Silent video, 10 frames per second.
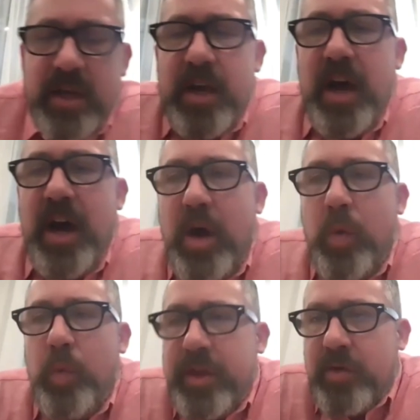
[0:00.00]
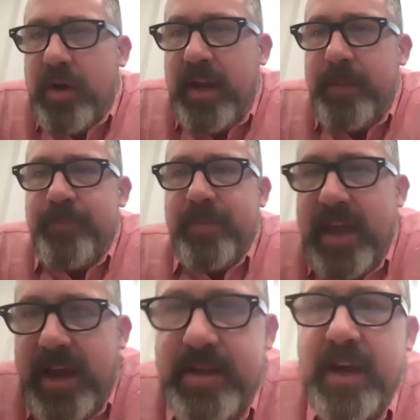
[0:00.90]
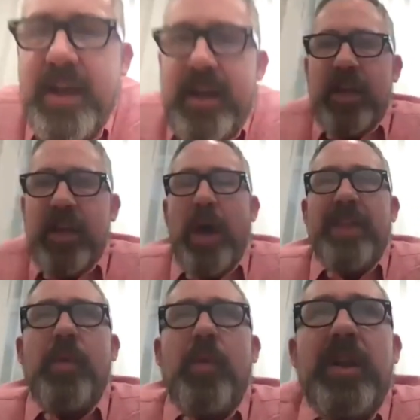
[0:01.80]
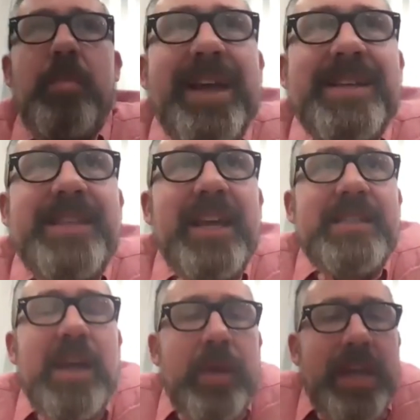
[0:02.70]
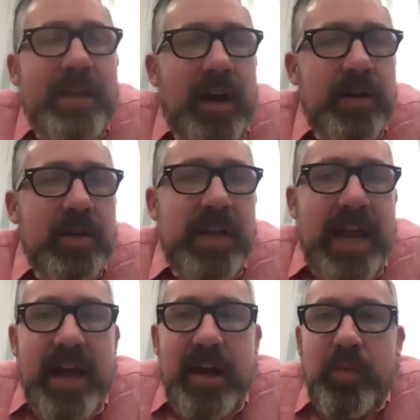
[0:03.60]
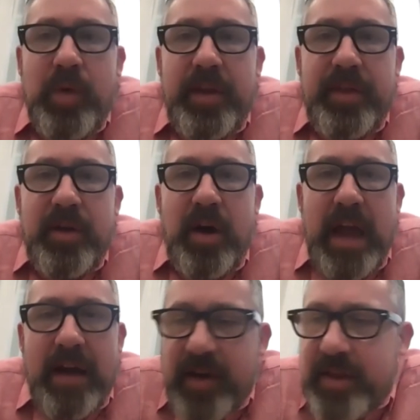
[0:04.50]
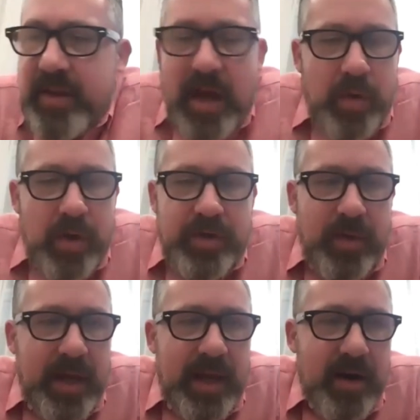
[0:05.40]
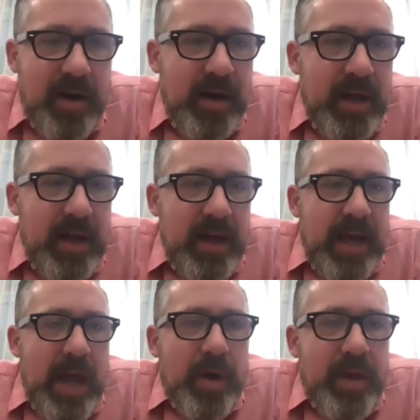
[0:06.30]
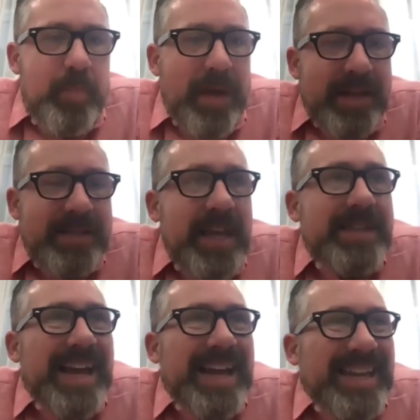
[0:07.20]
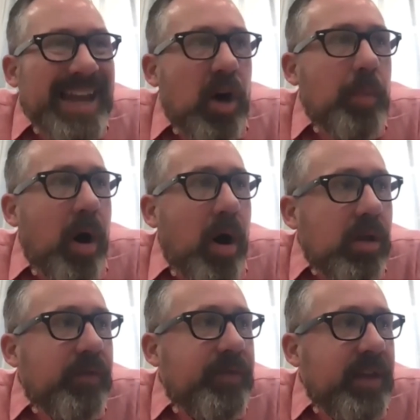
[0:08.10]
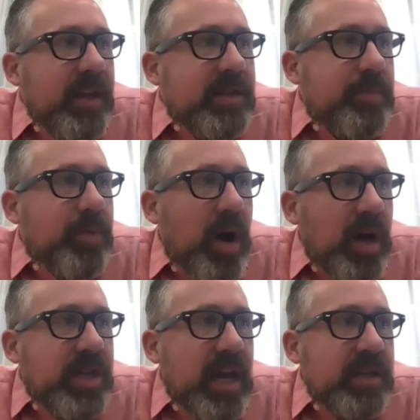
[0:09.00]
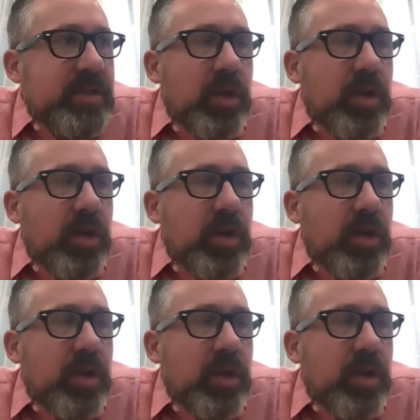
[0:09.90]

uh, with Green. And, you know, I think one of the biggest things that we need to understand with everything that we're doing here, and one of the biggest things that can help all of these projects to